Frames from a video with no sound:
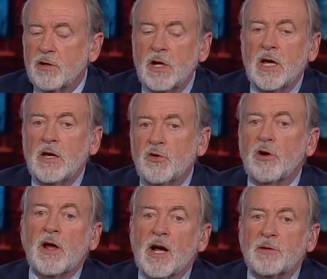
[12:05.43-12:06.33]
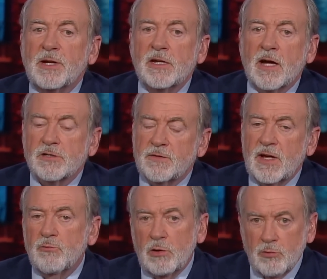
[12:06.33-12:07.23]
If you go to
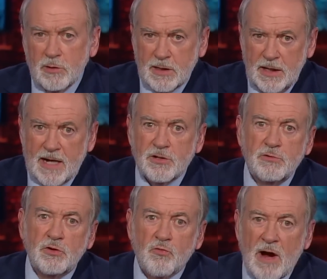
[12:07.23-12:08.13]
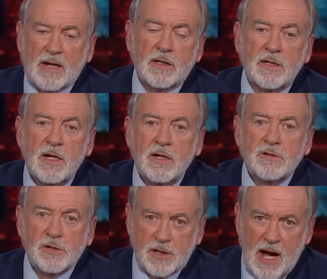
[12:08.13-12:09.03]
Huckabee.tv, we will connect you directly
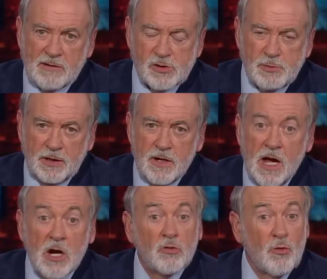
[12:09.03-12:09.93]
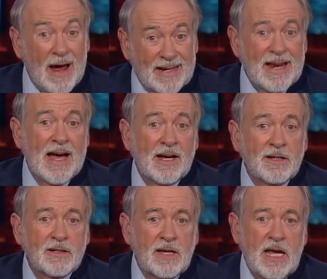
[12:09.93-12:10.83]
to the congressman. Right
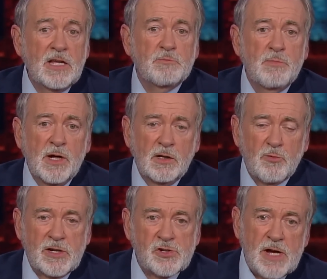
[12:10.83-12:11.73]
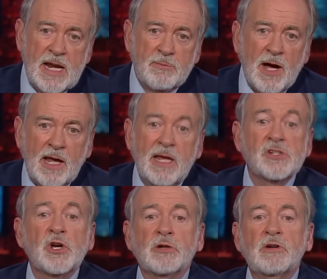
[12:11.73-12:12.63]
now, Keith Bilbrey's standing by, and he's
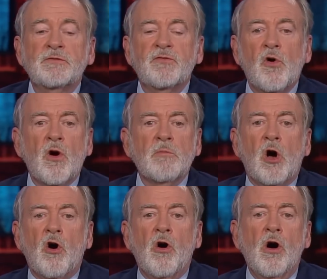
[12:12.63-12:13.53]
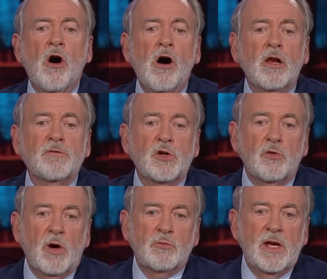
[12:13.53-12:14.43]
going to inform all of you
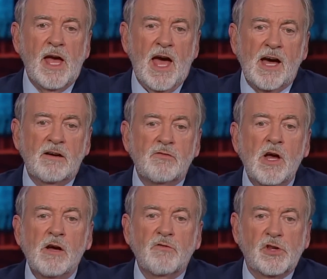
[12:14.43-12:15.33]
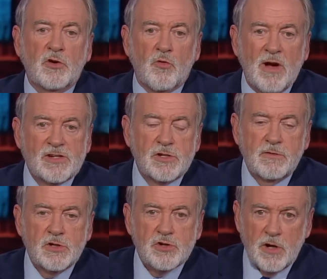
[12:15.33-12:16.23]
what we have for the rest of
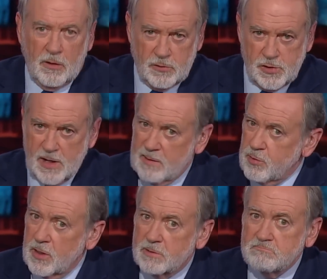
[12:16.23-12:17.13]
the show. Stay put.